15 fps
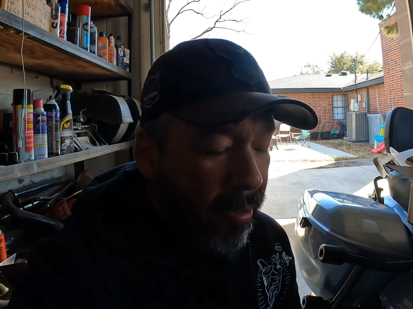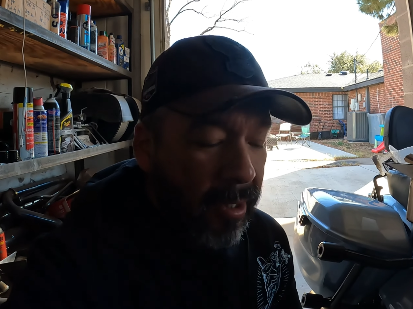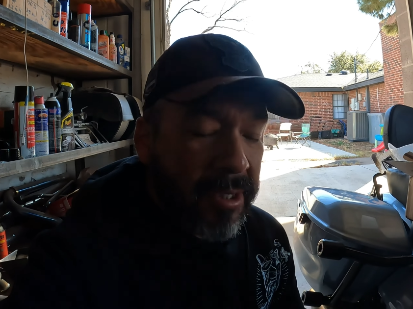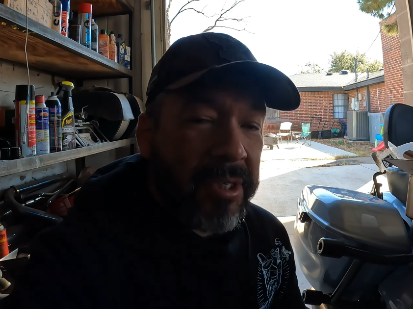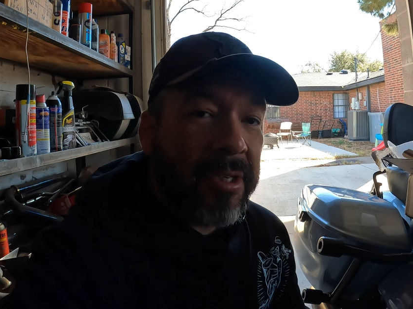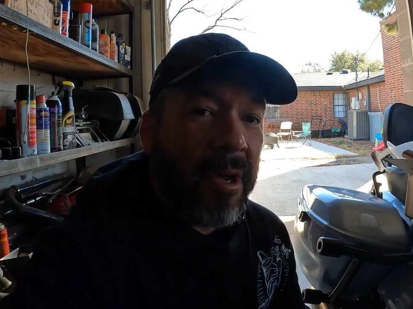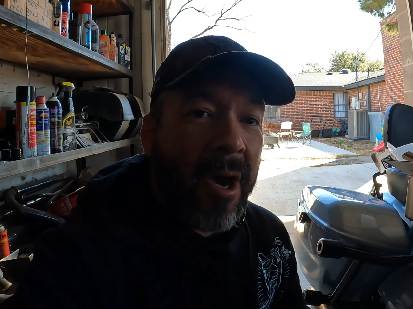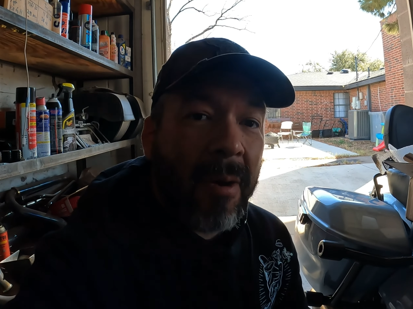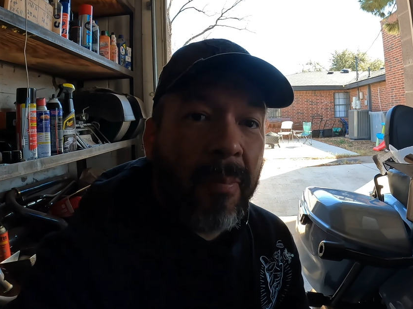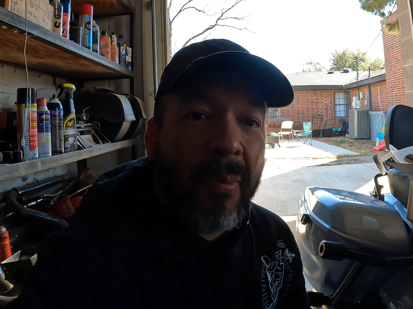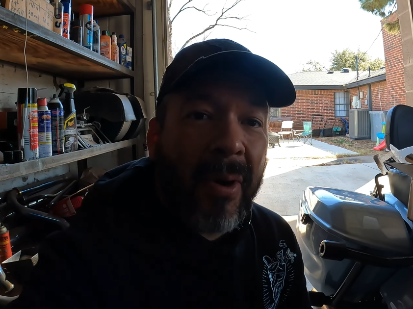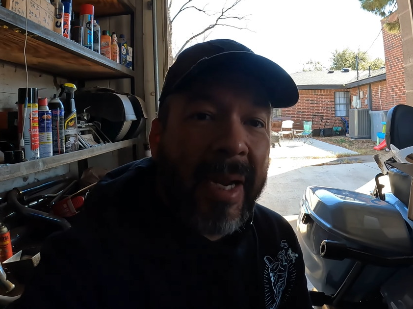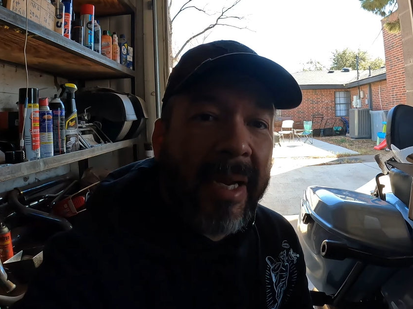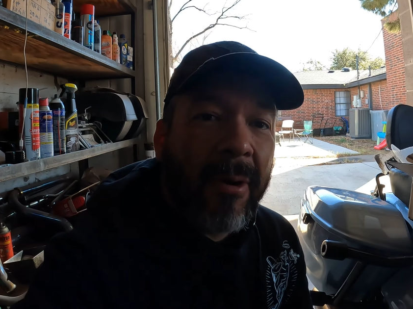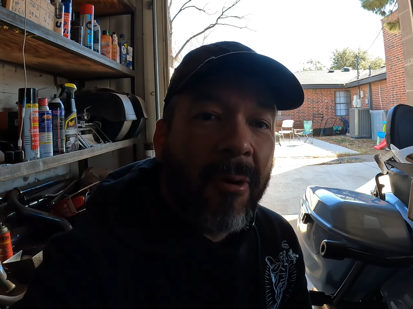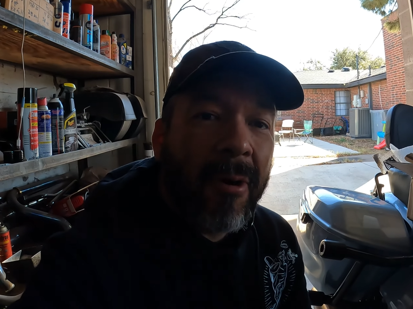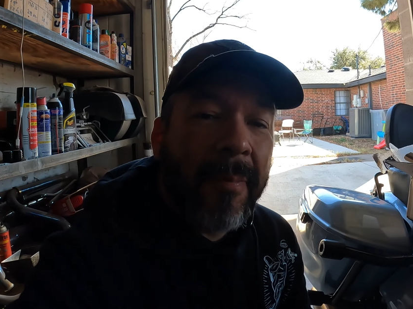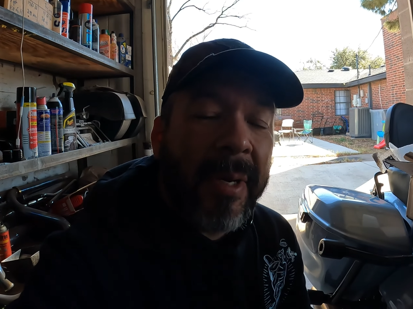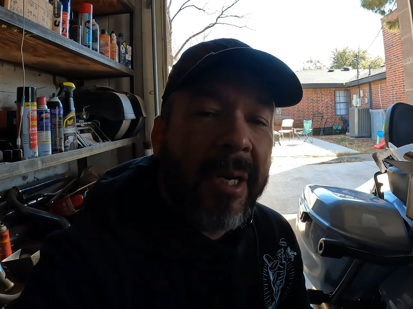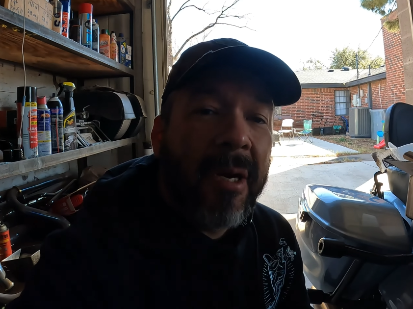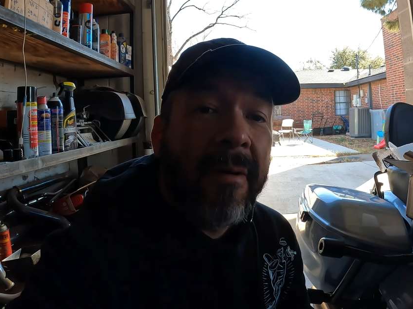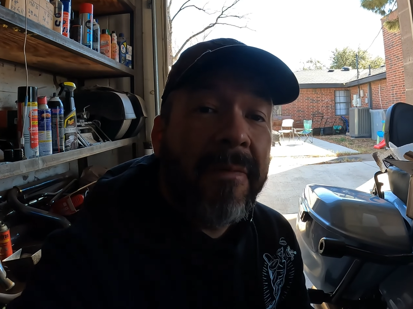on the stock brake
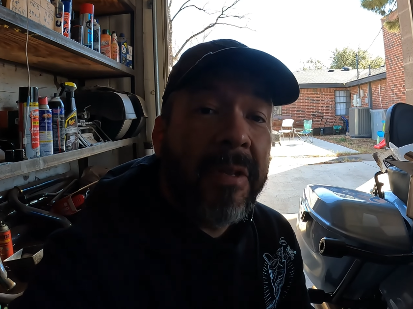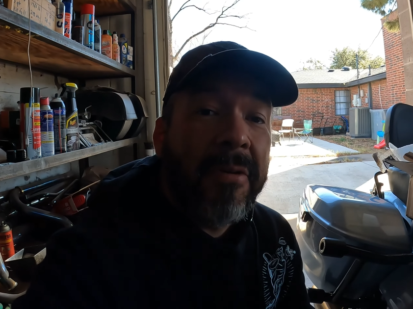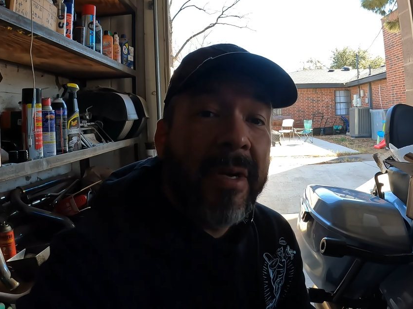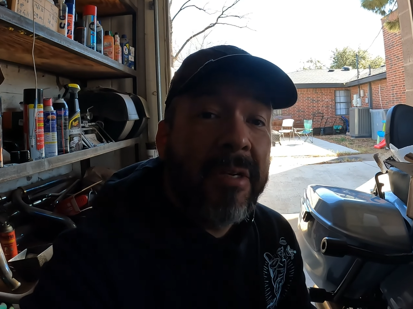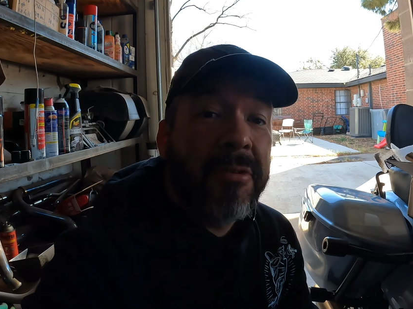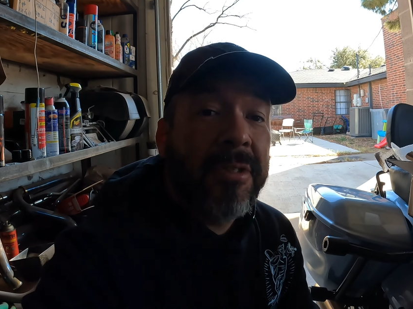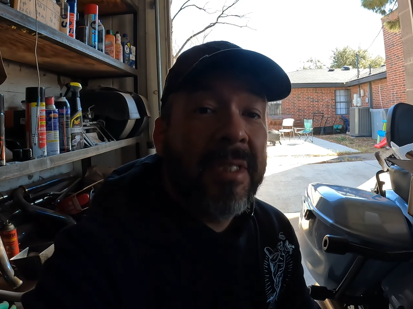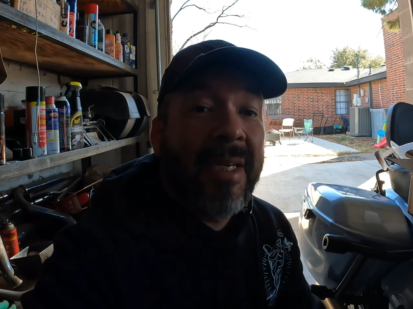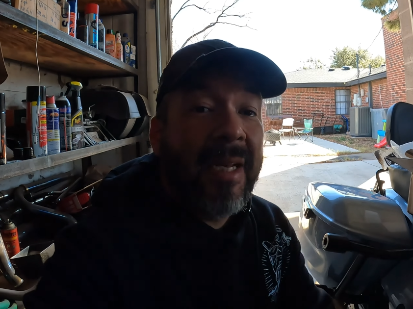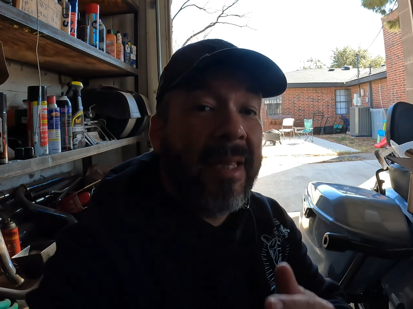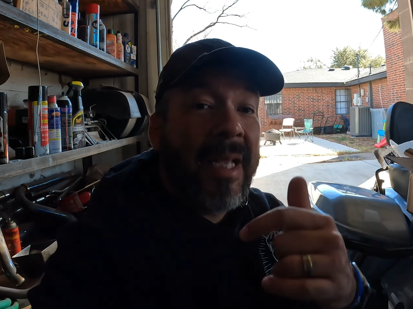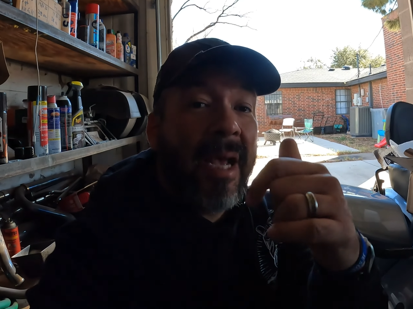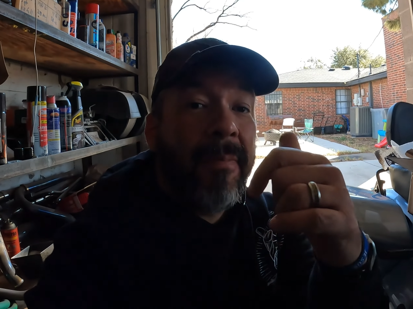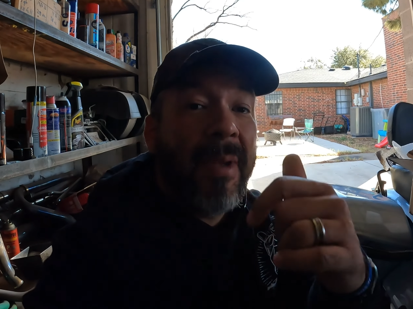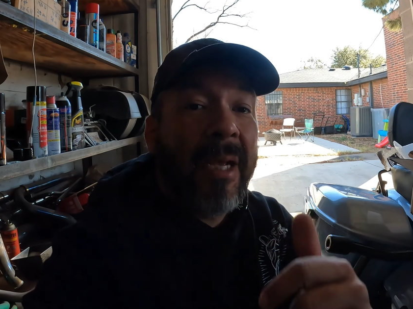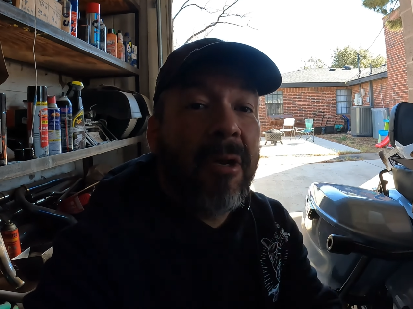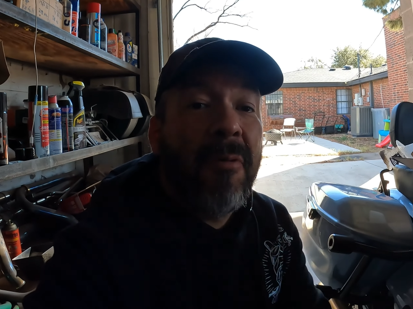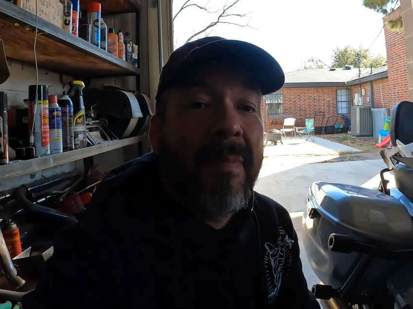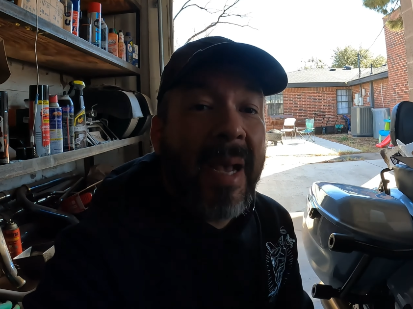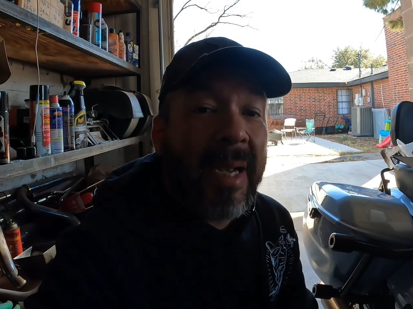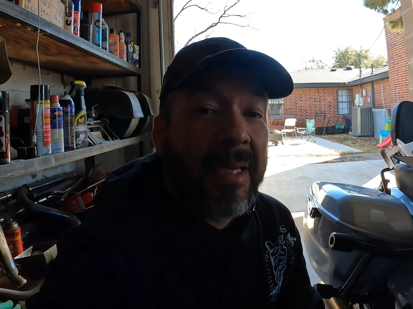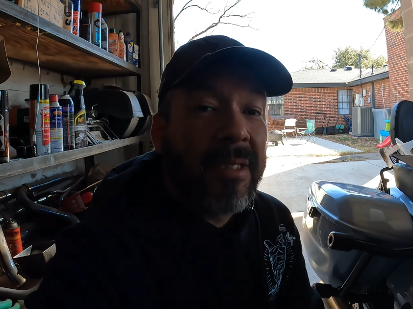arm here. If you're interested in that, man, go
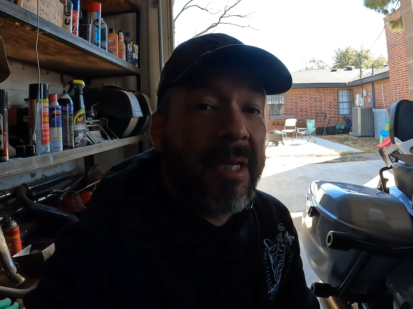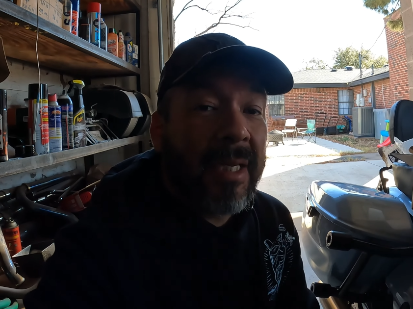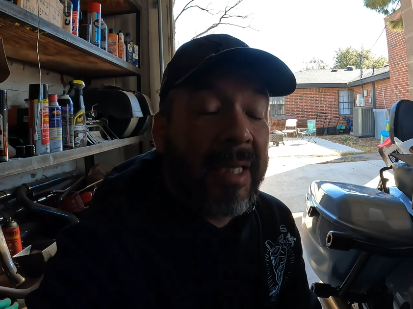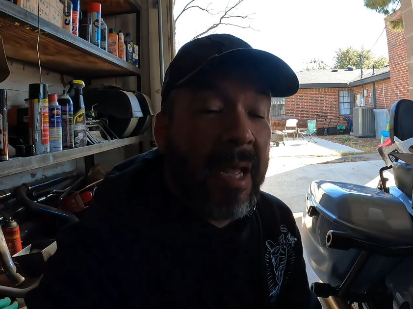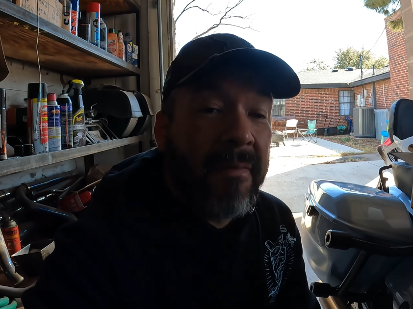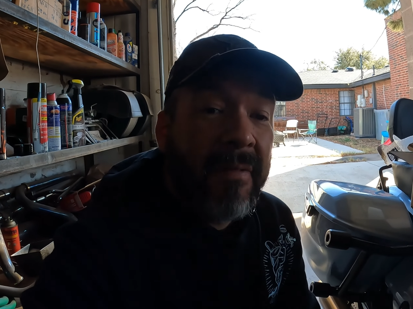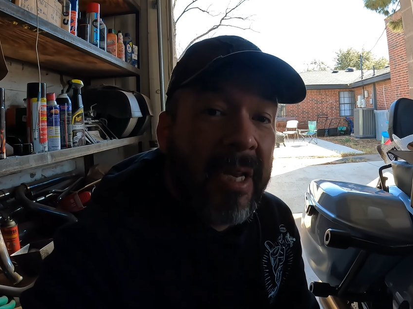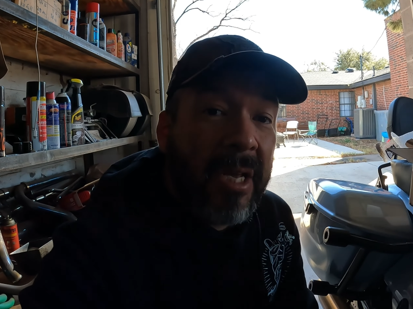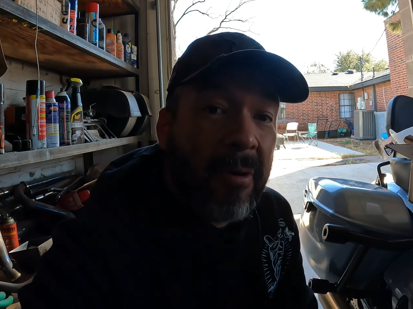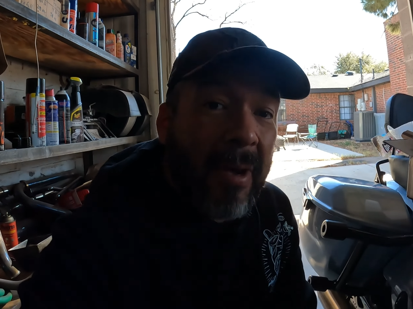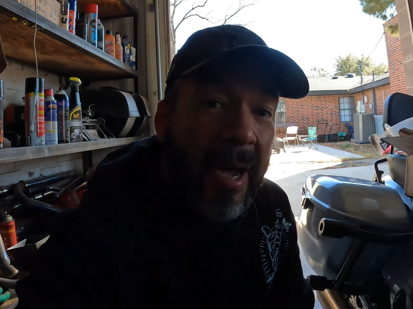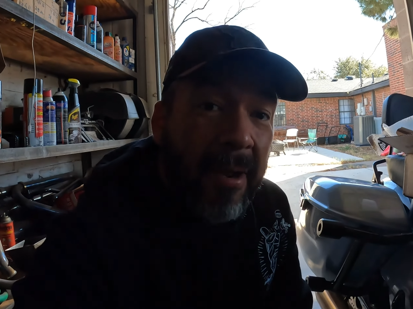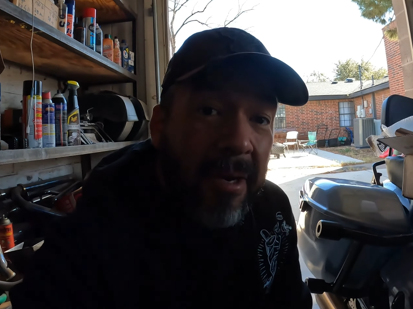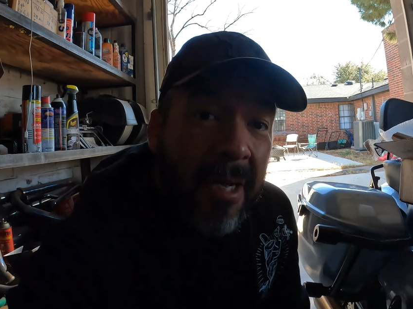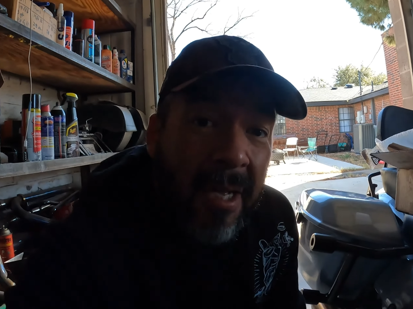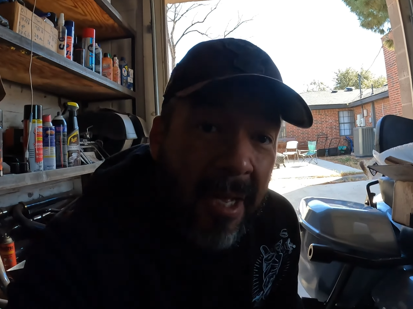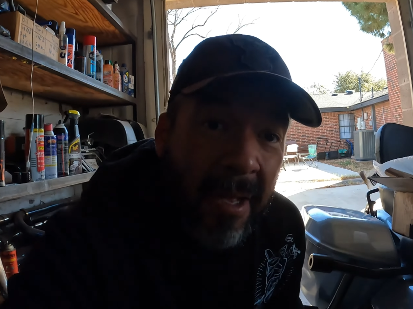back and check that video out.